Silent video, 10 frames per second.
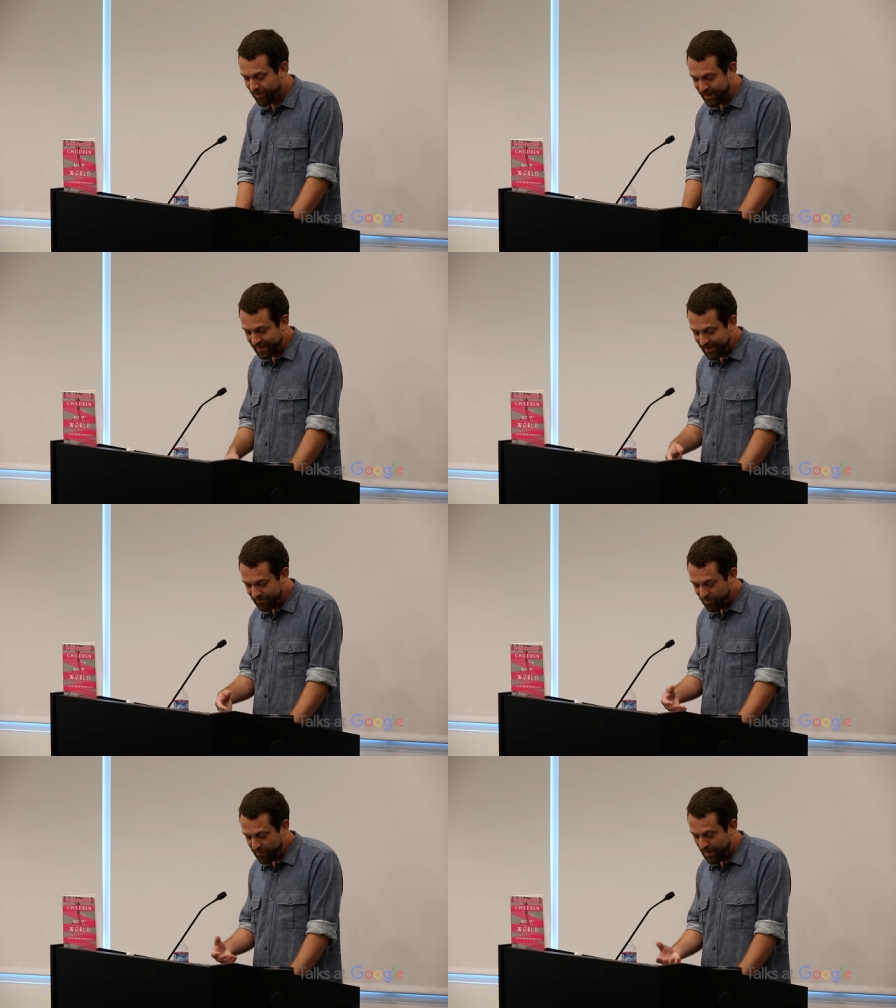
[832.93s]
when I
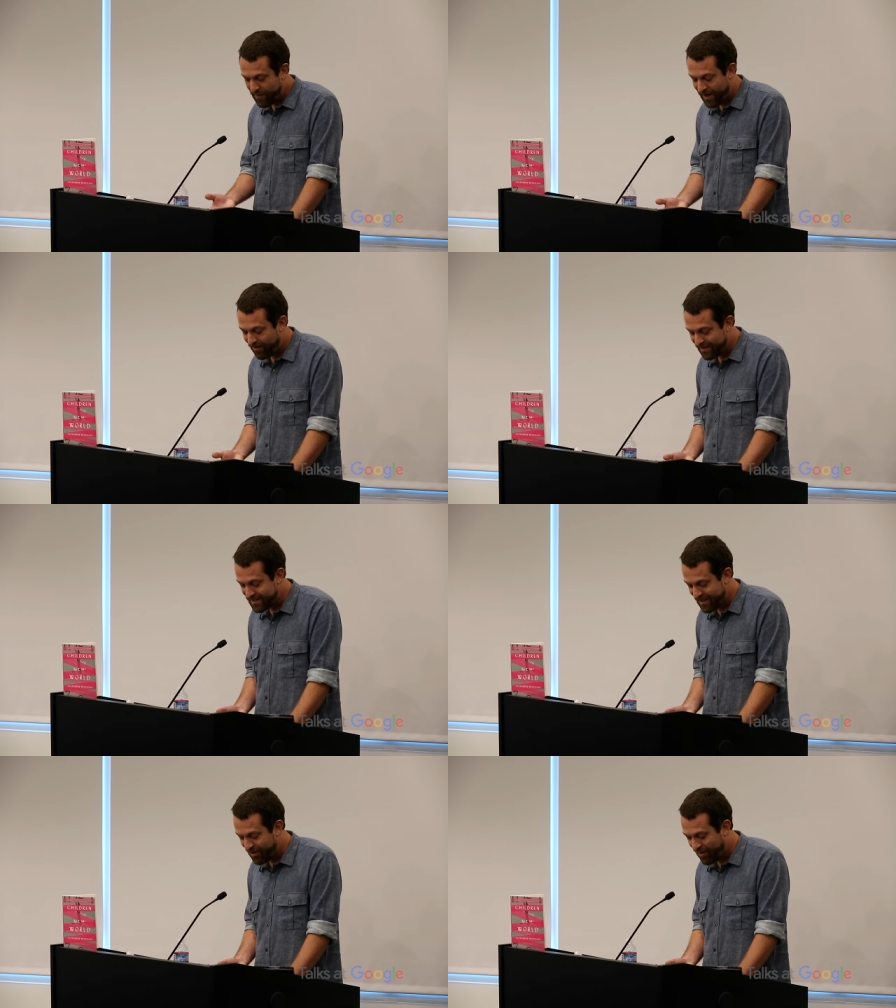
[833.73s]
lived with my
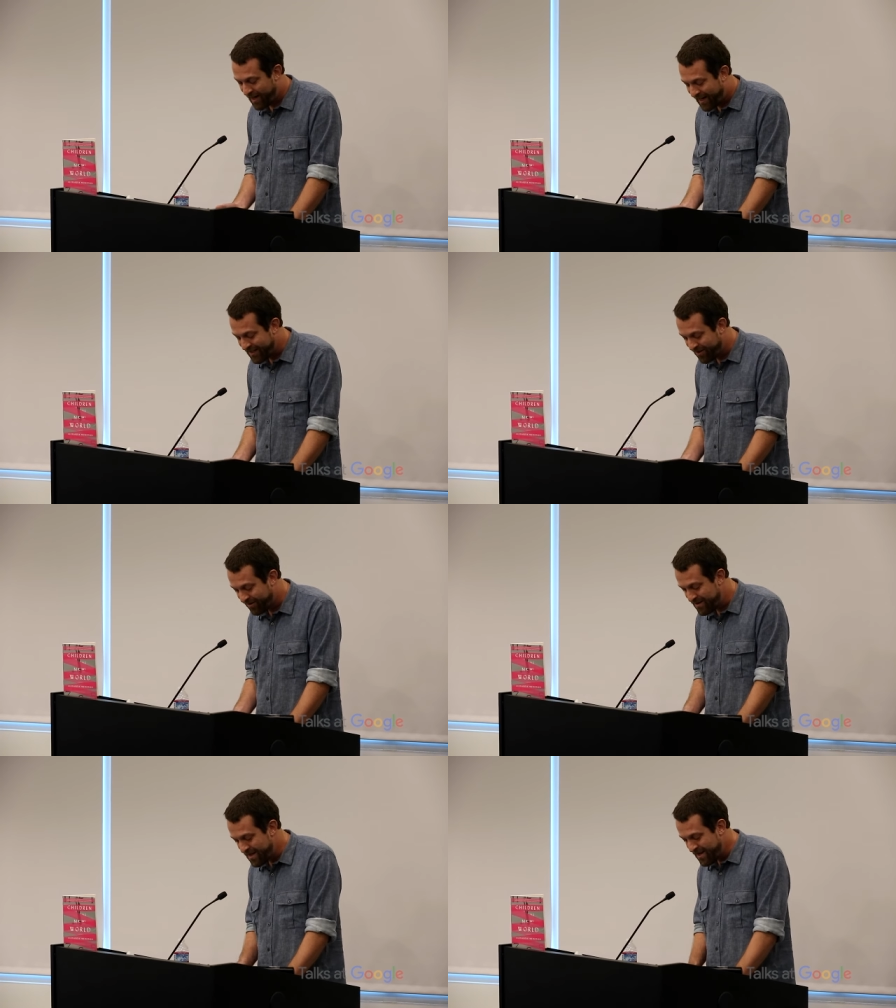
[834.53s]
parents in Ohio,